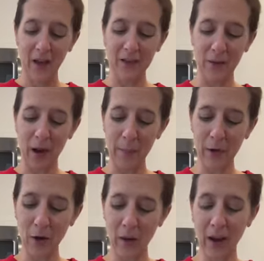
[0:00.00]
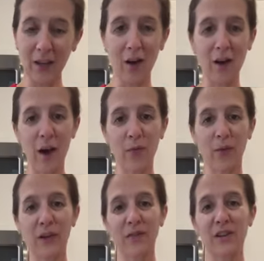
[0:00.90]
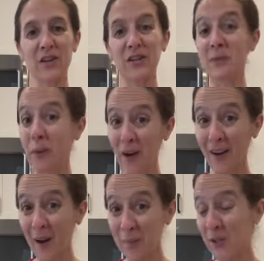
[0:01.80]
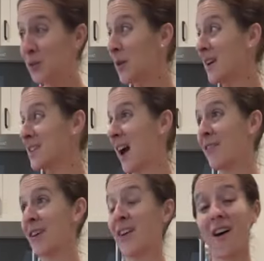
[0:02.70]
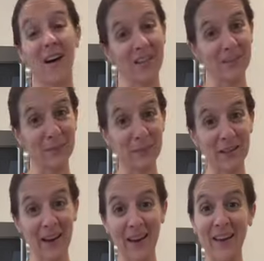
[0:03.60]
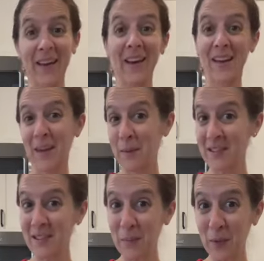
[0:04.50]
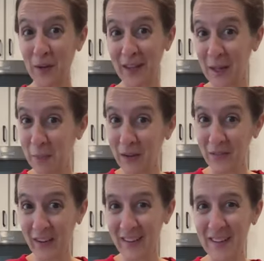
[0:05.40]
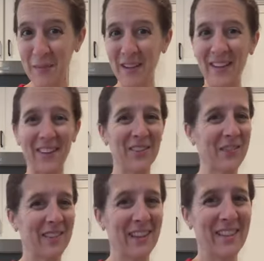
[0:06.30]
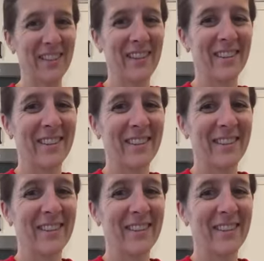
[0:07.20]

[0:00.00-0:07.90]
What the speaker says: So I'm gonna go ahead and log off while I finish this part up. You guys have an awesome day. Keep it simple, keep it fun, keep it keto. We'll talk to you later.